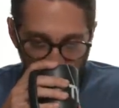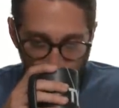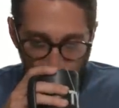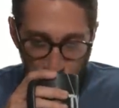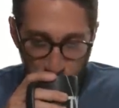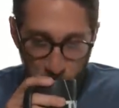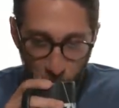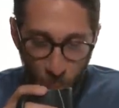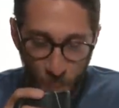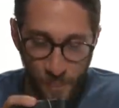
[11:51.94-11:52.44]

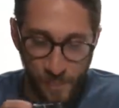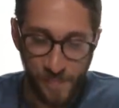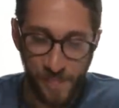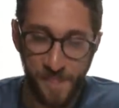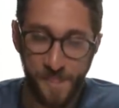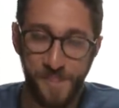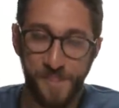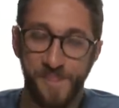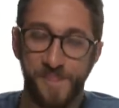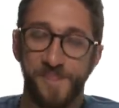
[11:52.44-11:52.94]

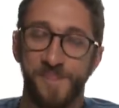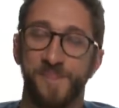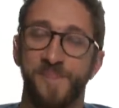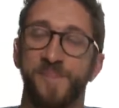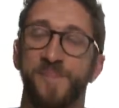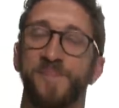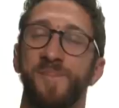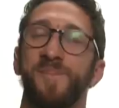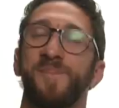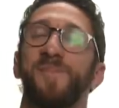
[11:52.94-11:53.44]

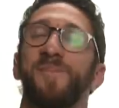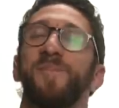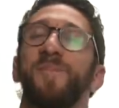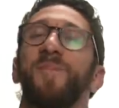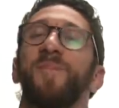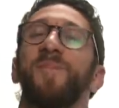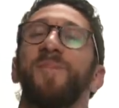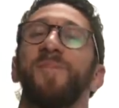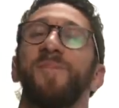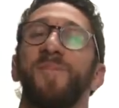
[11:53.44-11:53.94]

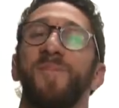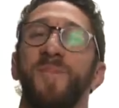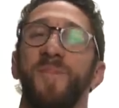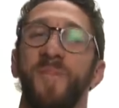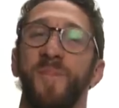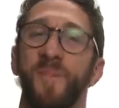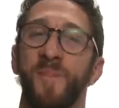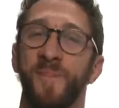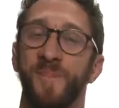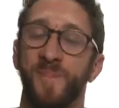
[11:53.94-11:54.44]

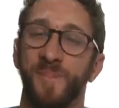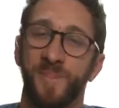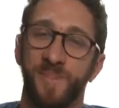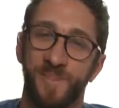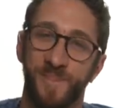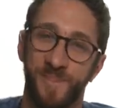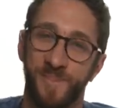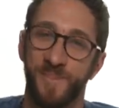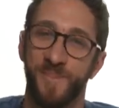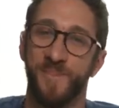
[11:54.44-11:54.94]

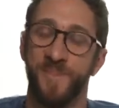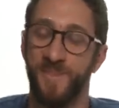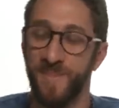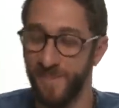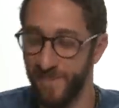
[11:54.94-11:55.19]
This person isn't speaking.